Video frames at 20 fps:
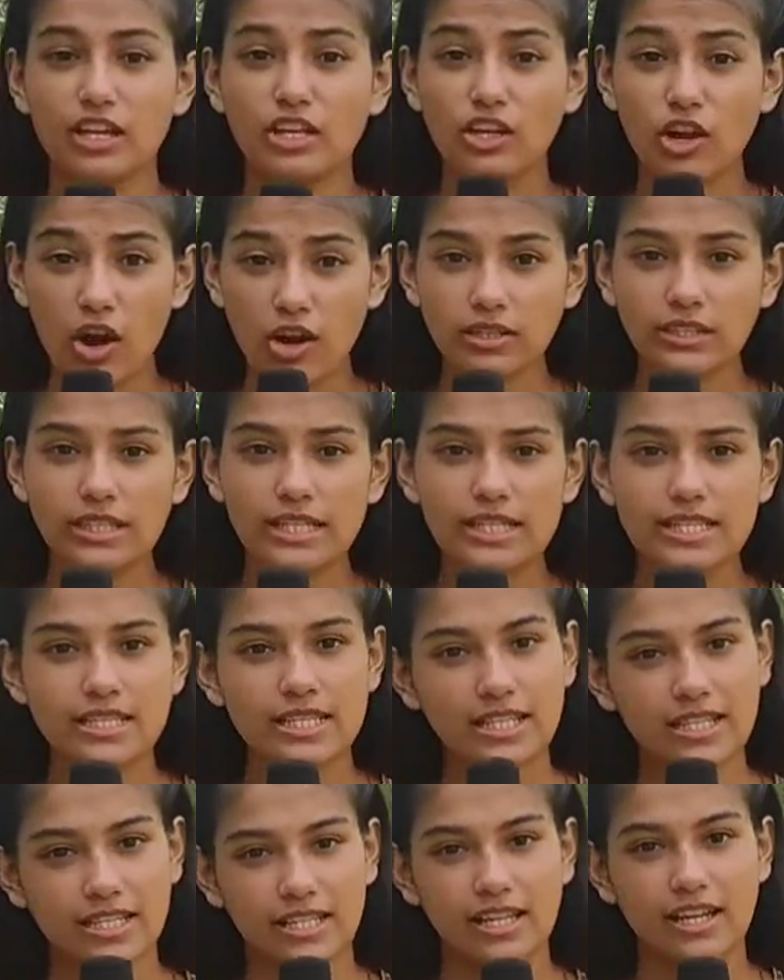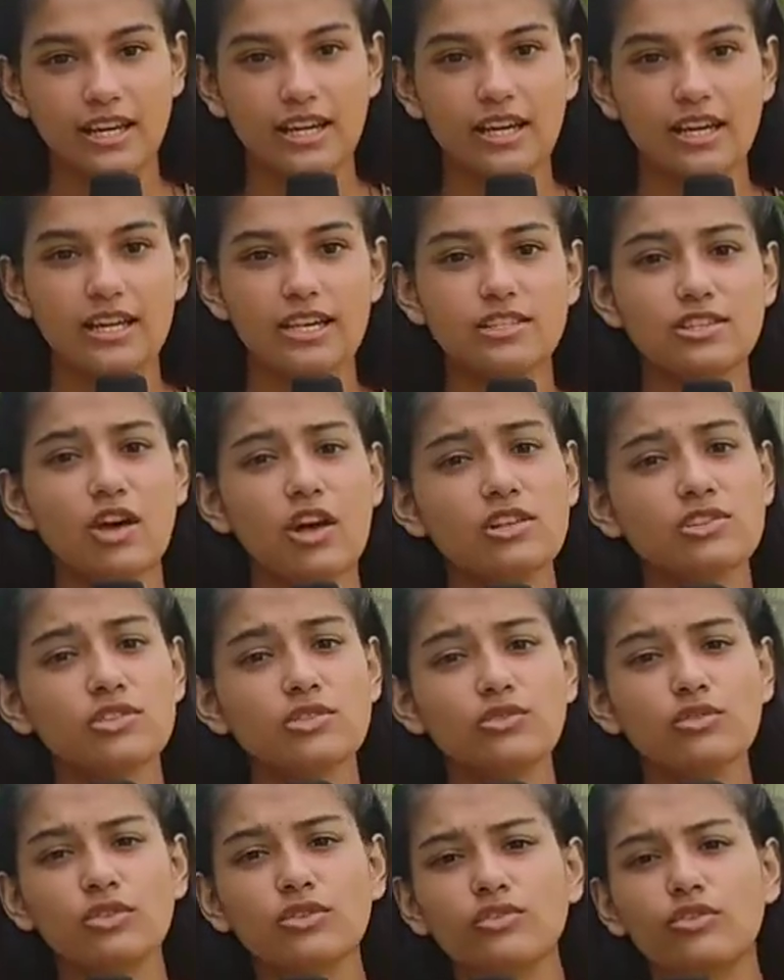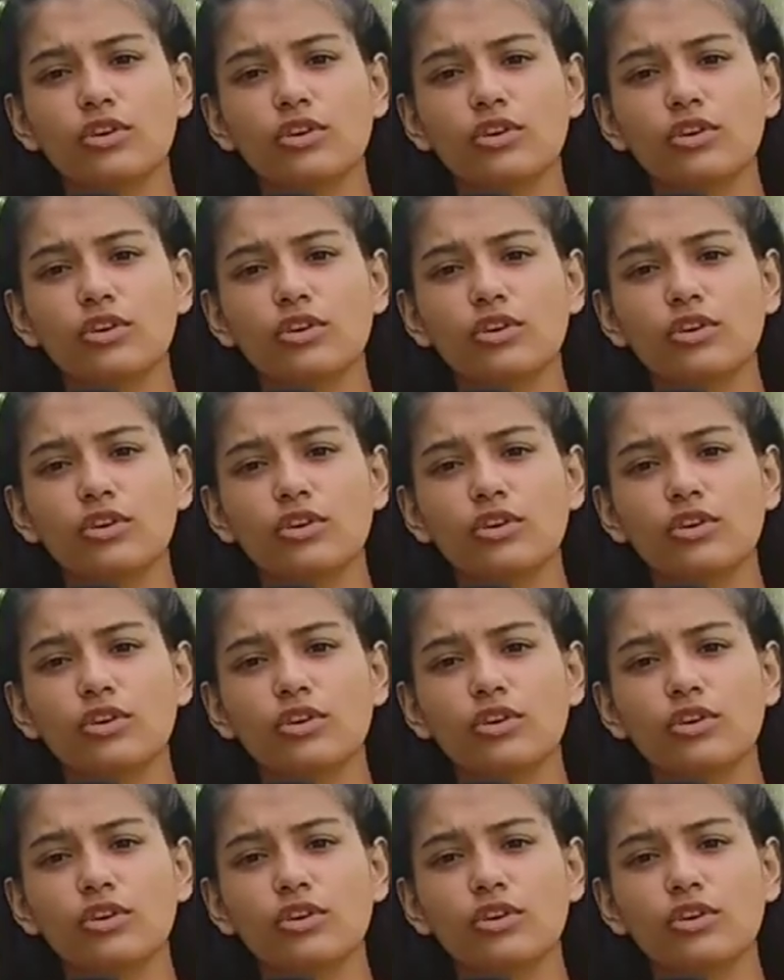Northeast India is also known